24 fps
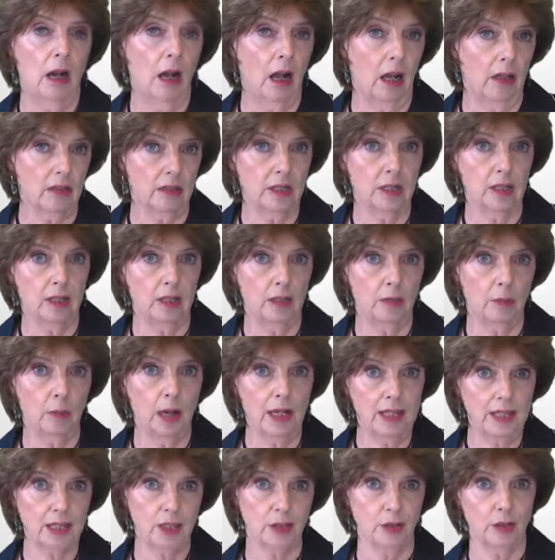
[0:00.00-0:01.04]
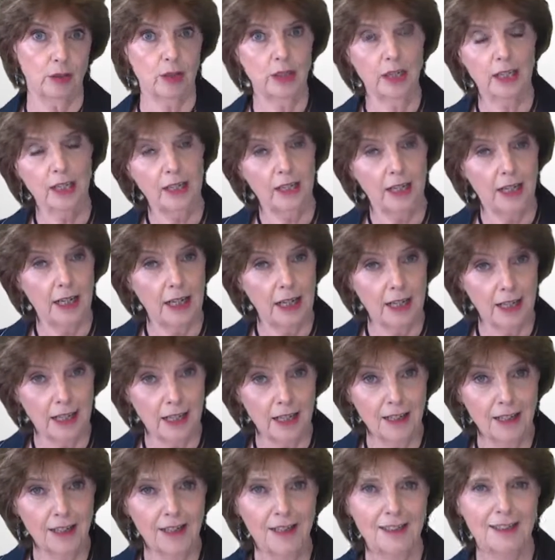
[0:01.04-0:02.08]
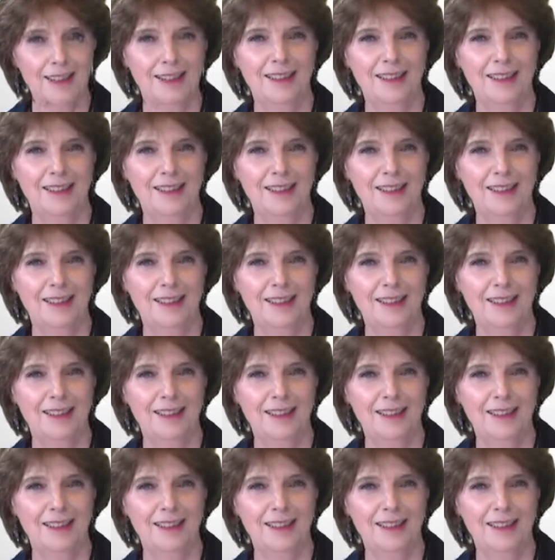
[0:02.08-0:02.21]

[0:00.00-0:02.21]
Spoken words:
I'll tell you my story a little.